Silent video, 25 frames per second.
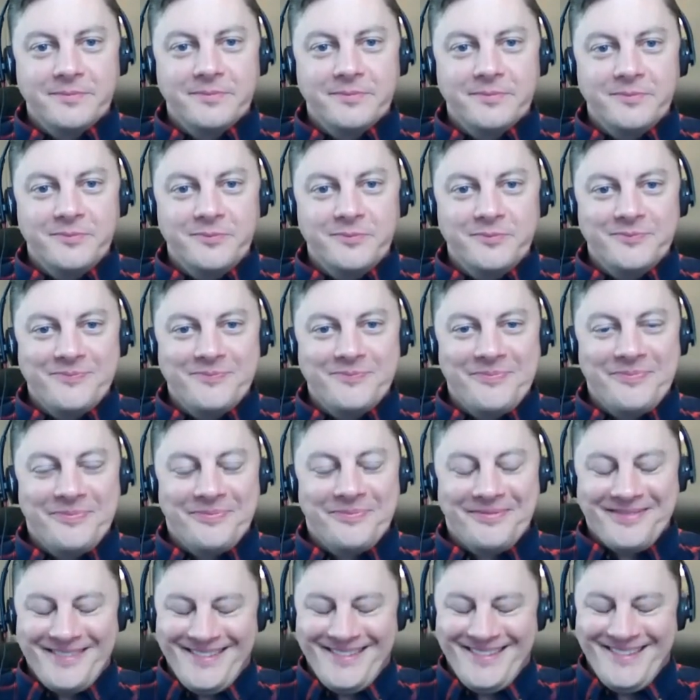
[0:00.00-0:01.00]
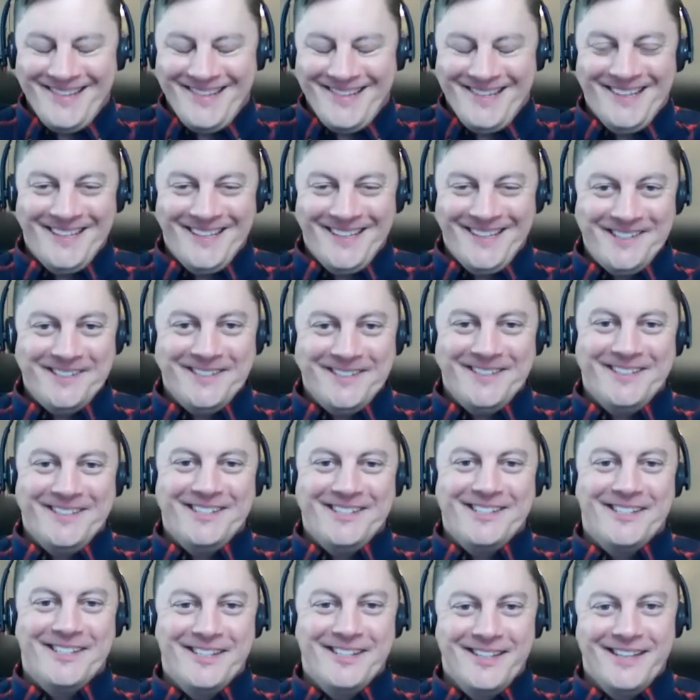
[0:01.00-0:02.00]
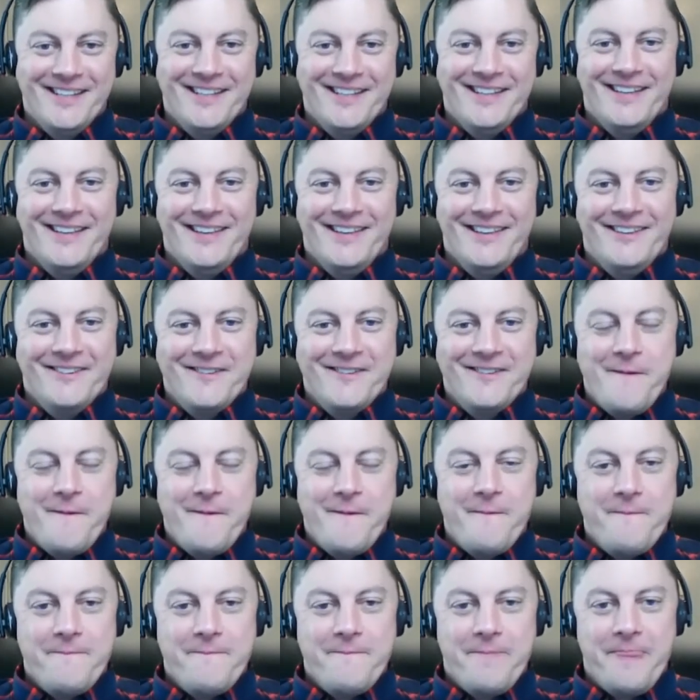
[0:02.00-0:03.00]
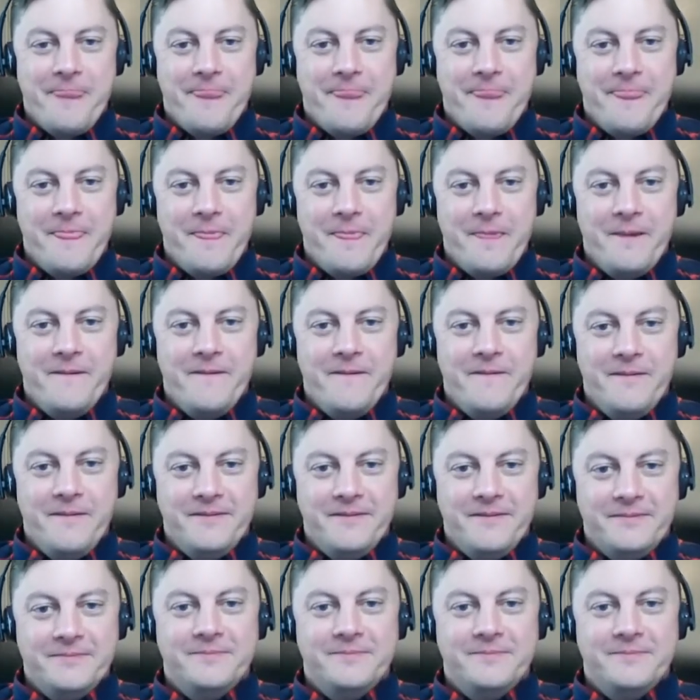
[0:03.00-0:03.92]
The person shown says nothing.